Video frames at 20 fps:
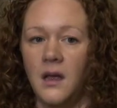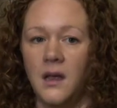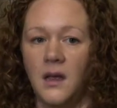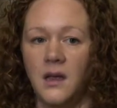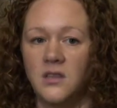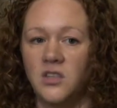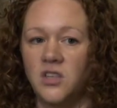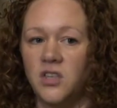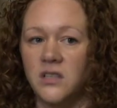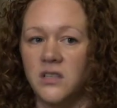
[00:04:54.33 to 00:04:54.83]

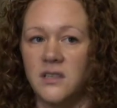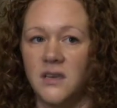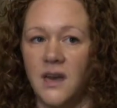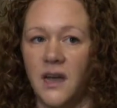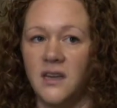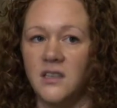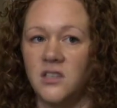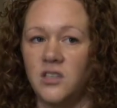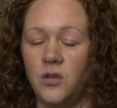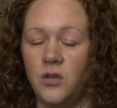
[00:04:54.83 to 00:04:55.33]
it's just
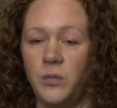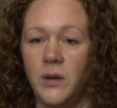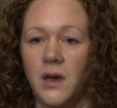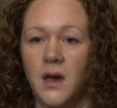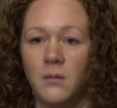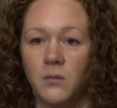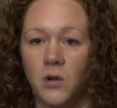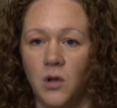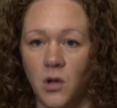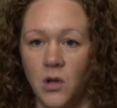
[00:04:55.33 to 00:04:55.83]
nice. You
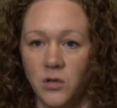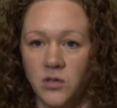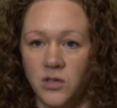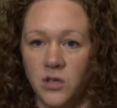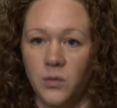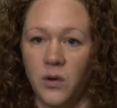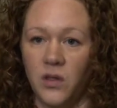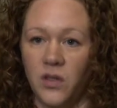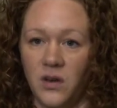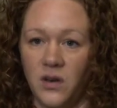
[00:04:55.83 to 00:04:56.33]
become
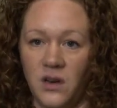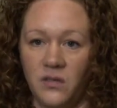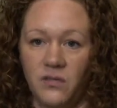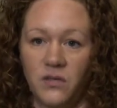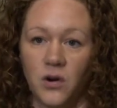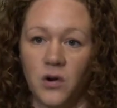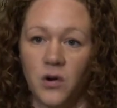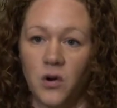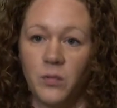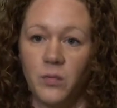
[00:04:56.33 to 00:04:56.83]
closer with a
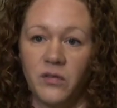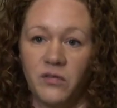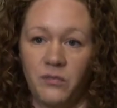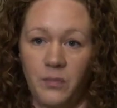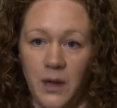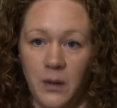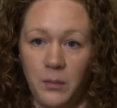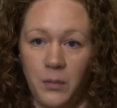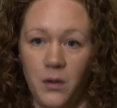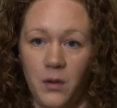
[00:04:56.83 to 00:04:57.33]
different group of
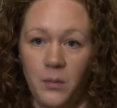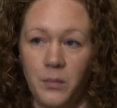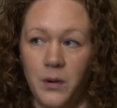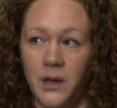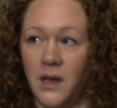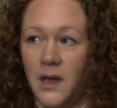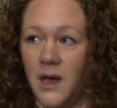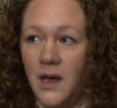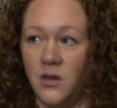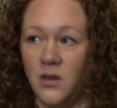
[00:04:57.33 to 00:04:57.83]
people,
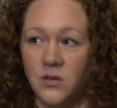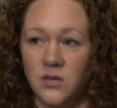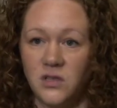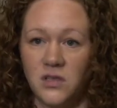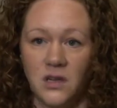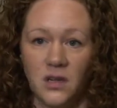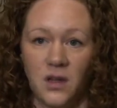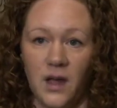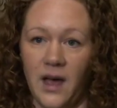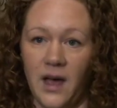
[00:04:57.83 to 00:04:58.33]
but yet you
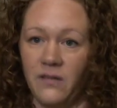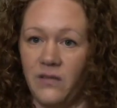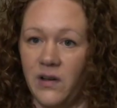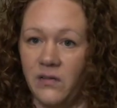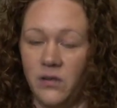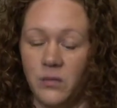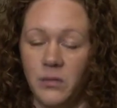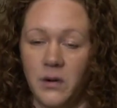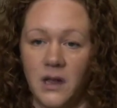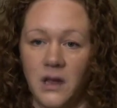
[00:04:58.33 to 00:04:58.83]
still have
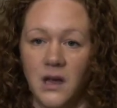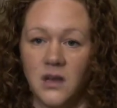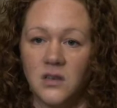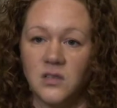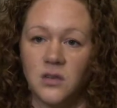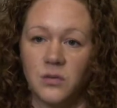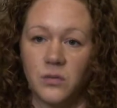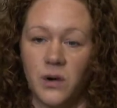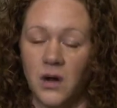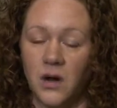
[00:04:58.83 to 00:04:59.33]
everybody
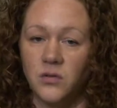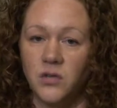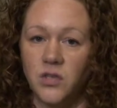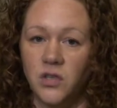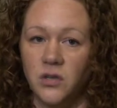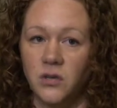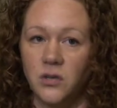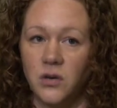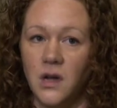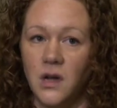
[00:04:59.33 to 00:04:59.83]
else around
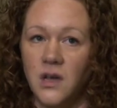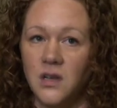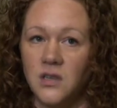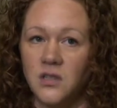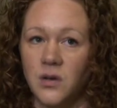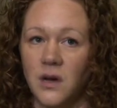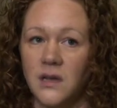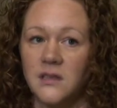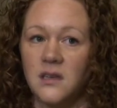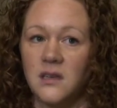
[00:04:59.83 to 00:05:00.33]
you.
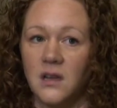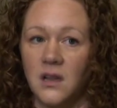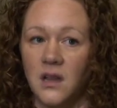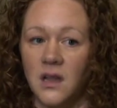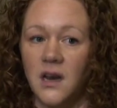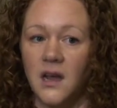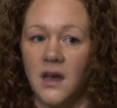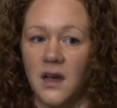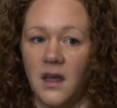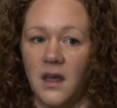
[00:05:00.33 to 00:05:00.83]
So as a
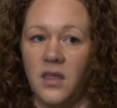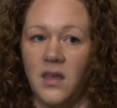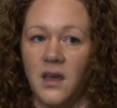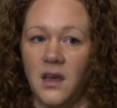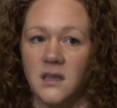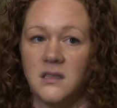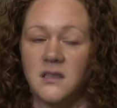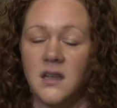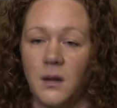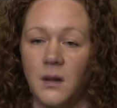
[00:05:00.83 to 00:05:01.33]
clinic, I
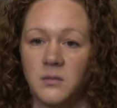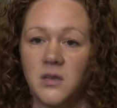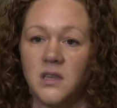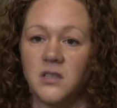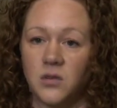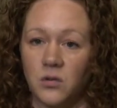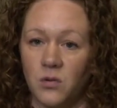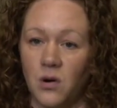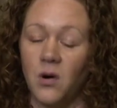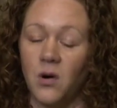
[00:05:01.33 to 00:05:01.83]
think it's helped
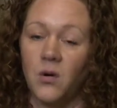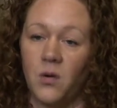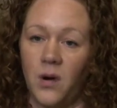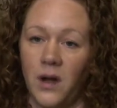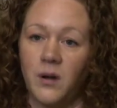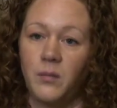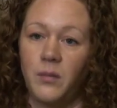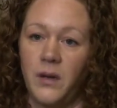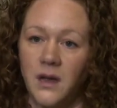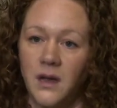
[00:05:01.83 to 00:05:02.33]
us grow
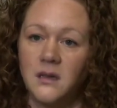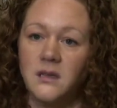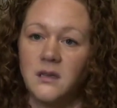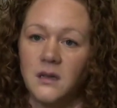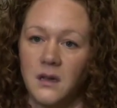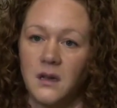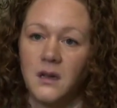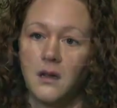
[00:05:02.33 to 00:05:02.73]
quite a bit.